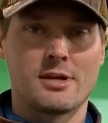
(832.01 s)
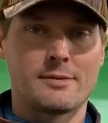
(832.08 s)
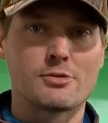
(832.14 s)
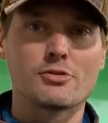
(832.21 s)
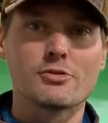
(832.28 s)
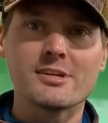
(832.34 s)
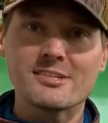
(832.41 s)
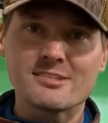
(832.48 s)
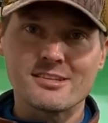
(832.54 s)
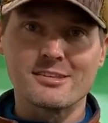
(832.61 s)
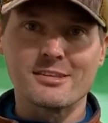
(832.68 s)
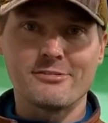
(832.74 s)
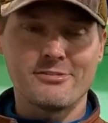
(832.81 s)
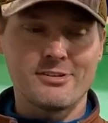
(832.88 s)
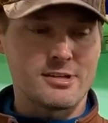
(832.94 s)
I'm greasing
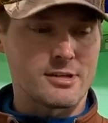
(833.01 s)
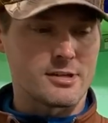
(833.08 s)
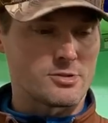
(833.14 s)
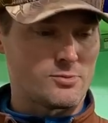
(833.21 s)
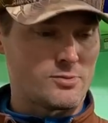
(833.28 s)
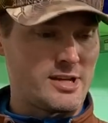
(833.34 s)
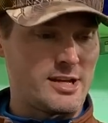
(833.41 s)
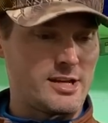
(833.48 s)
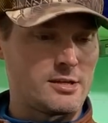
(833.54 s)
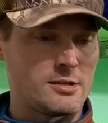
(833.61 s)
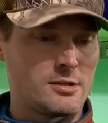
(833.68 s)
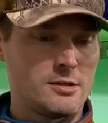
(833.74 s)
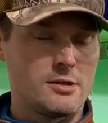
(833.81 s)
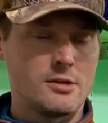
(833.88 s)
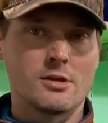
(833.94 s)
the fittings. When I
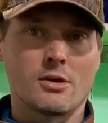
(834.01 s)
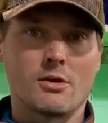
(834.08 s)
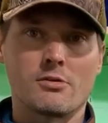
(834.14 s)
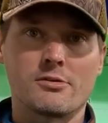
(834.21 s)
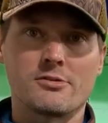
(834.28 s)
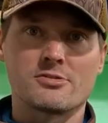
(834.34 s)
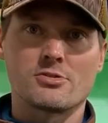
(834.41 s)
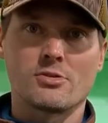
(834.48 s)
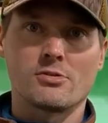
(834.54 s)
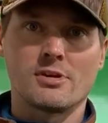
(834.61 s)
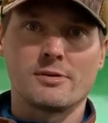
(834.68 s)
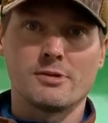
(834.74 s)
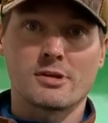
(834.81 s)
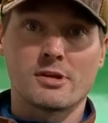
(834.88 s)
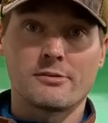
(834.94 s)
go to the store,
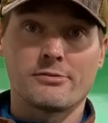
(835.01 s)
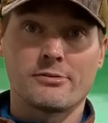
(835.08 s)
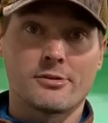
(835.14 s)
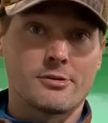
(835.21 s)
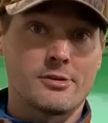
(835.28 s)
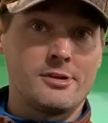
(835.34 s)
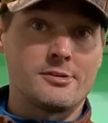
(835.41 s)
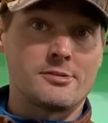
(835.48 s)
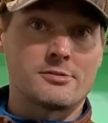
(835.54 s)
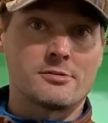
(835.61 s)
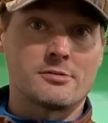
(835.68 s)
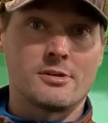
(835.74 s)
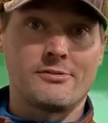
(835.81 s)
I'm looking for grease.